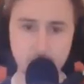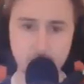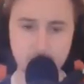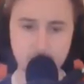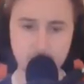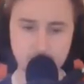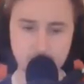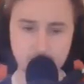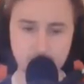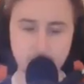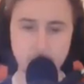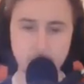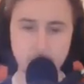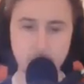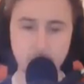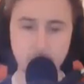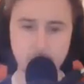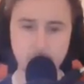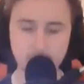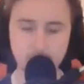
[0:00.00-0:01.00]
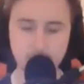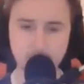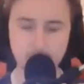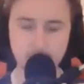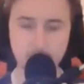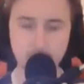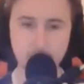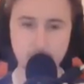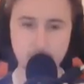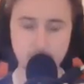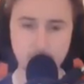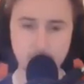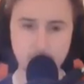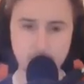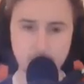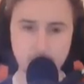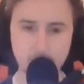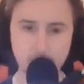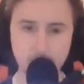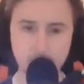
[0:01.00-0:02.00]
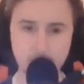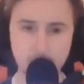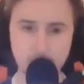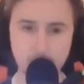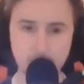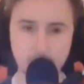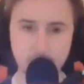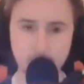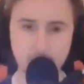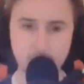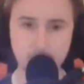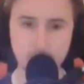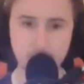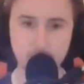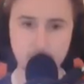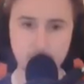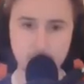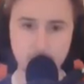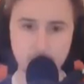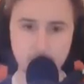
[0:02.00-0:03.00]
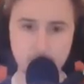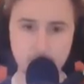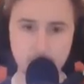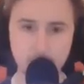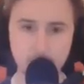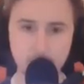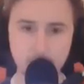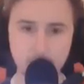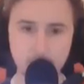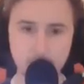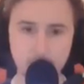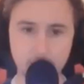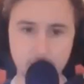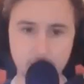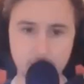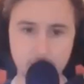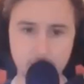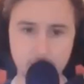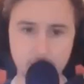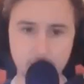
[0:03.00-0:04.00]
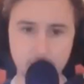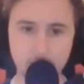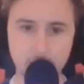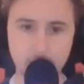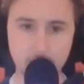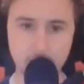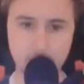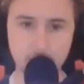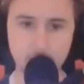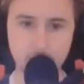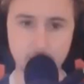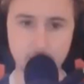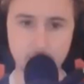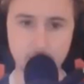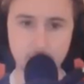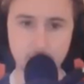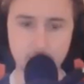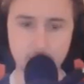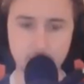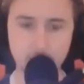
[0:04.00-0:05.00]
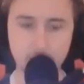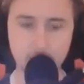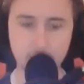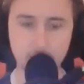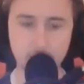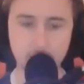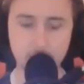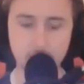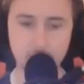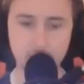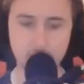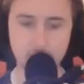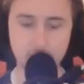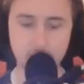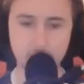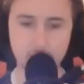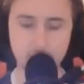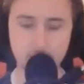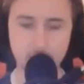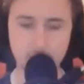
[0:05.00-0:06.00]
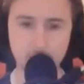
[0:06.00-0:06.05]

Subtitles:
[no speech]